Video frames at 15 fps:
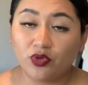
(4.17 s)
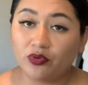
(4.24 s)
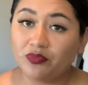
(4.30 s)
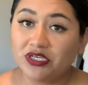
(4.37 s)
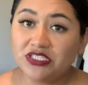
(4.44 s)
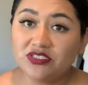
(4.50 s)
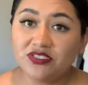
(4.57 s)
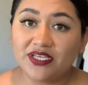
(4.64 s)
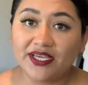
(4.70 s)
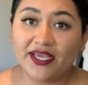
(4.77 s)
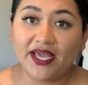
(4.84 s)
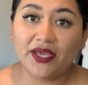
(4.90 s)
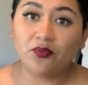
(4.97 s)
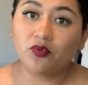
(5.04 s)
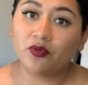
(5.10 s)
know me, today
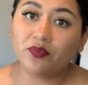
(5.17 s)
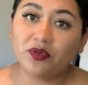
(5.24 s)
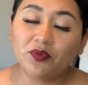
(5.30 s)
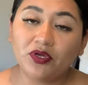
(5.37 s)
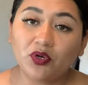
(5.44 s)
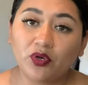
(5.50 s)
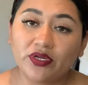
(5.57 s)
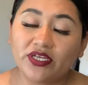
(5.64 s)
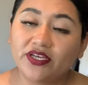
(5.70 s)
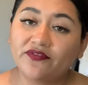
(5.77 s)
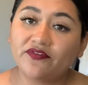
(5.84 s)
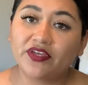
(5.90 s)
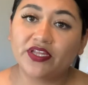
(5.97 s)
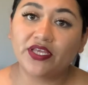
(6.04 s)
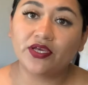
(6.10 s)
I will be recording a
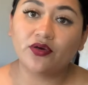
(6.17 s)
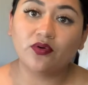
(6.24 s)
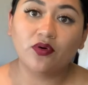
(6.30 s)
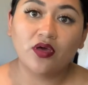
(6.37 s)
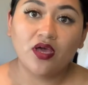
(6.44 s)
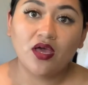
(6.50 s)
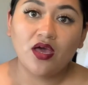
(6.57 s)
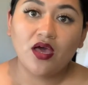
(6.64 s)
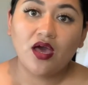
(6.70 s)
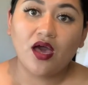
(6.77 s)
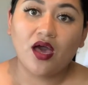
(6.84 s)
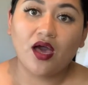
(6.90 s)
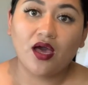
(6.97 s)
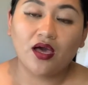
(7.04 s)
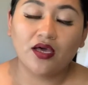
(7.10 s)
video
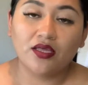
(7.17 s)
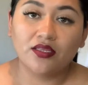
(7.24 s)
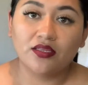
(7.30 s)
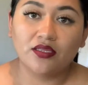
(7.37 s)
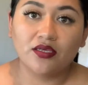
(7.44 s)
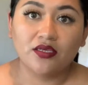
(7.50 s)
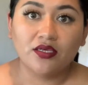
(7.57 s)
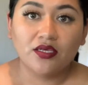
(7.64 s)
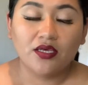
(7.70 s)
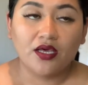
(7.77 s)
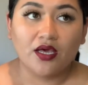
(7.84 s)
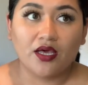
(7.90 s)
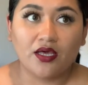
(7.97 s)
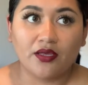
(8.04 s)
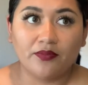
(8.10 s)
on
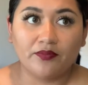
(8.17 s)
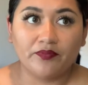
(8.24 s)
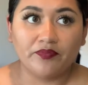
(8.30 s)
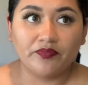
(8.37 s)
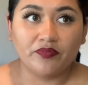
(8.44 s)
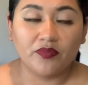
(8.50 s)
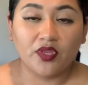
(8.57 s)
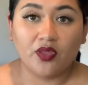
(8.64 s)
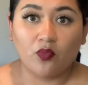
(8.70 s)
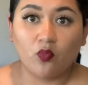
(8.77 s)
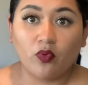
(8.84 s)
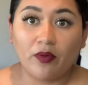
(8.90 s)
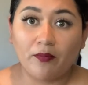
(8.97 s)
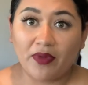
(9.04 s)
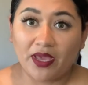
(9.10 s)

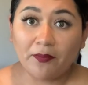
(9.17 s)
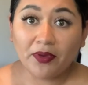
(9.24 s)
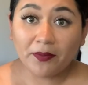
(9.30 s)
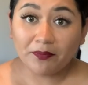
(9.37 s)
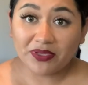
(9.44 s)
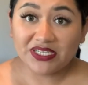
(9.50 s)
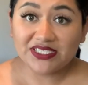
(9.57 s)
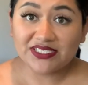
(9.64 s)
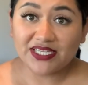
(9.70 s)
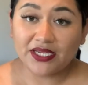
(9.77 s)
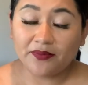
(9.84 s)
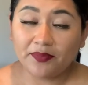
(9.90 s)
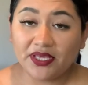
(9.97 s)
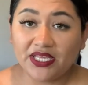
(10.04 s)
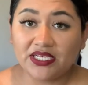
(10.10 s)
what my pumping
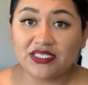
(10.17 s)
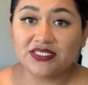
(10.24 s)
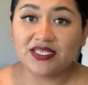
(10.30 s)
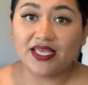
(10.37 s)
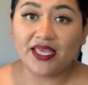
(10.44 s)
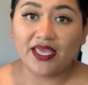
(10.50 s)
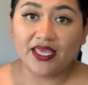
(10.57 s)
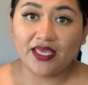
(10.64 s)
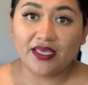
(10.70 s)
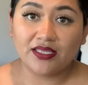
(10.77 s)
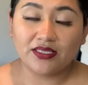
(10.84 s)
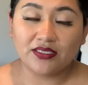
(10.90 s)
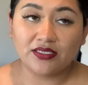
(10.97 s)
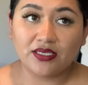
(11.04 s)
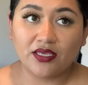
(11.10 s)
setup is
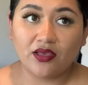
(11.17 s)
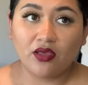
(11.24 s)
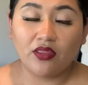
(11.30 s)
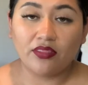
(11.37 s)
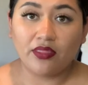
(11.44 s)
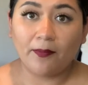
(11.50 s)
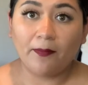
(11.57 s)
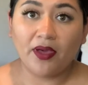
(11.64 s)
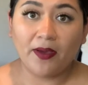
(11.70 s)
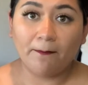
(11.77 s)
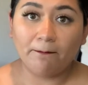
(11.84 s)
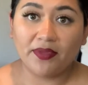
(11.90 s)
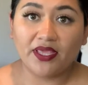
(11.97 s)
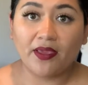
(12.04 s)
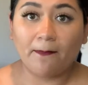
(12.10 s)
and the
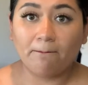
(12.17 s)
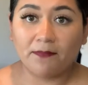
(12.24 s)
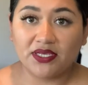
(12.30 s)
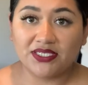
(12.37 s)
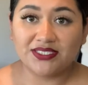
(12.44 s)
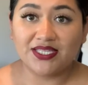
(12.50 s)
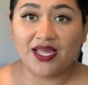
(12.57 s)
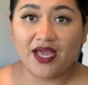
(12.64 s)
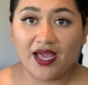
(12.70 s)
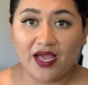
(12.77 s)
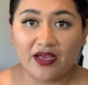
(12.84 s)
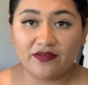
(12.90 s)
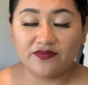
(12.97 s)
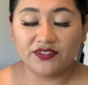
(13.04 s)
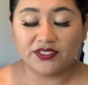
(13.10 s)
pumping
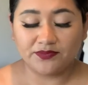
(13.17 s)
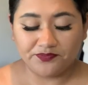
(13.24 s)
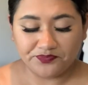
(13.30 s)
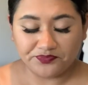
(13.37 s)
must-haves.